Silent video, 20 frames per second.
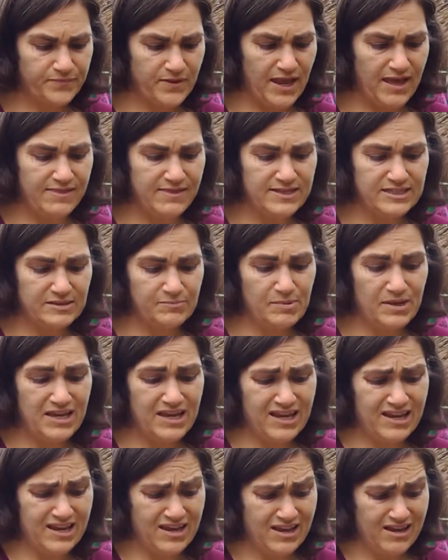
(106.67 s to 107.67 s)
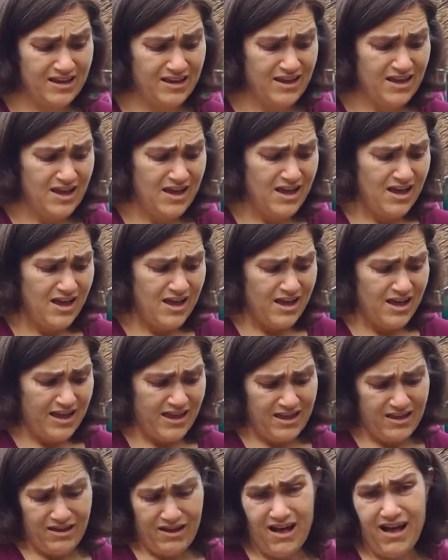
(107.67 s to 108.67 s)
And this being a
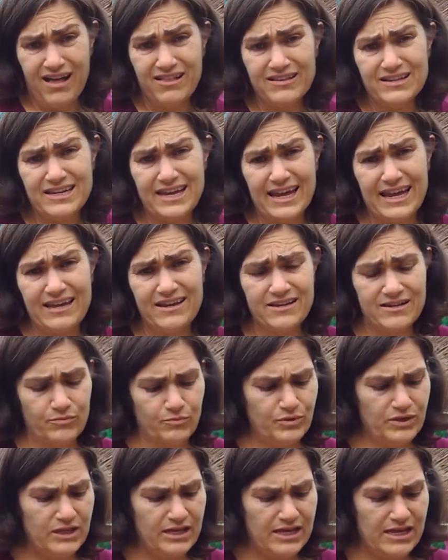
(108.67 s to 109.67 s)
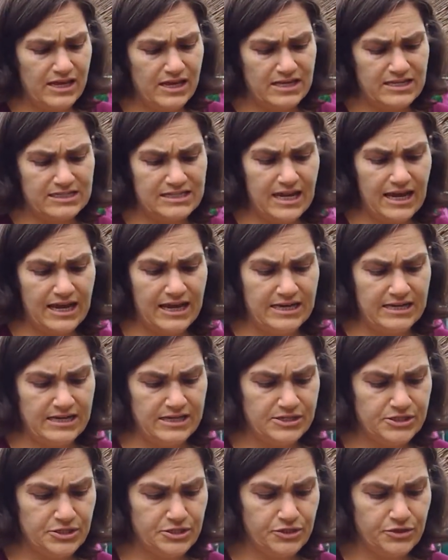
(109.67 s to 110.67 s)
holiday really tied
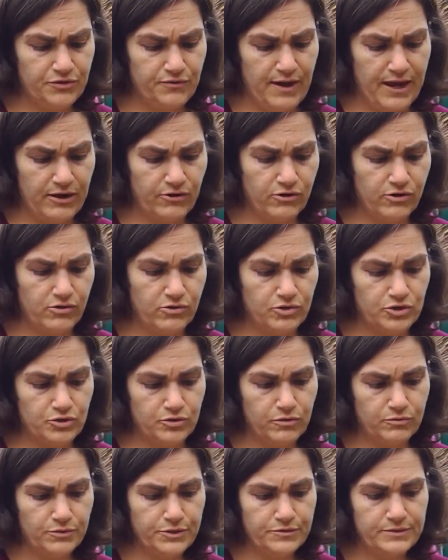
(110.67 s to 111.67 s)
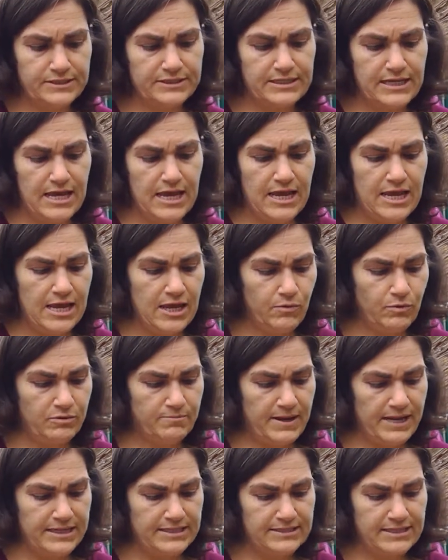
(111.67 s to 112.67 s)
into agricultural roots, it would
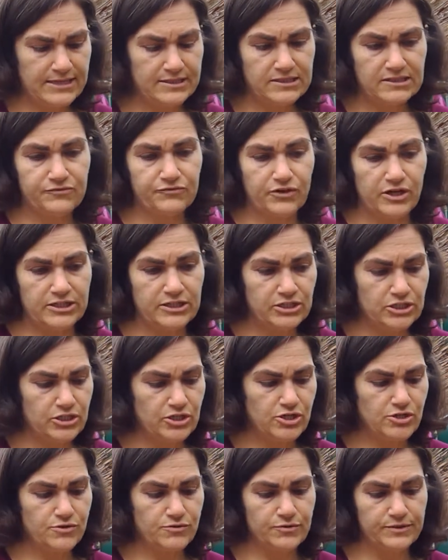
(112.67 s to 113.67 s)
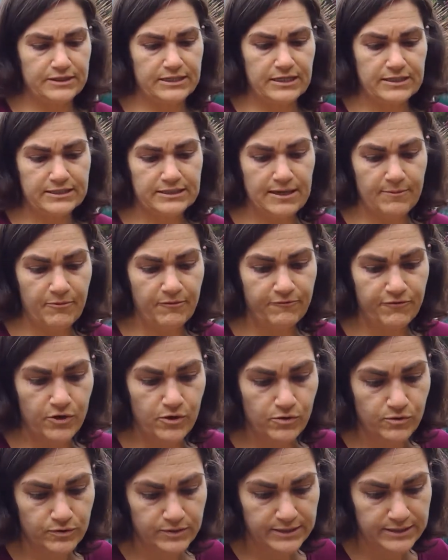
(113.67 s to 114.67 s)
make sense for us to use some of
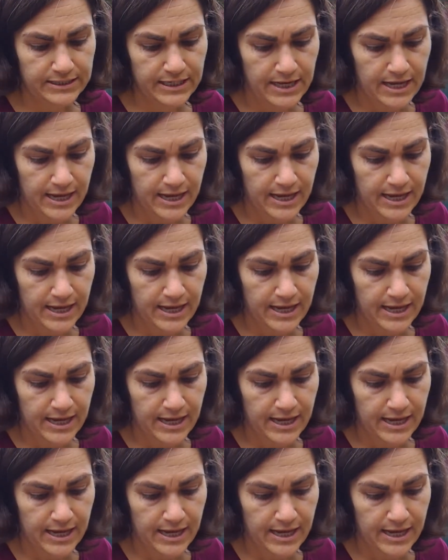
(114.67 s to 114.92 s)
those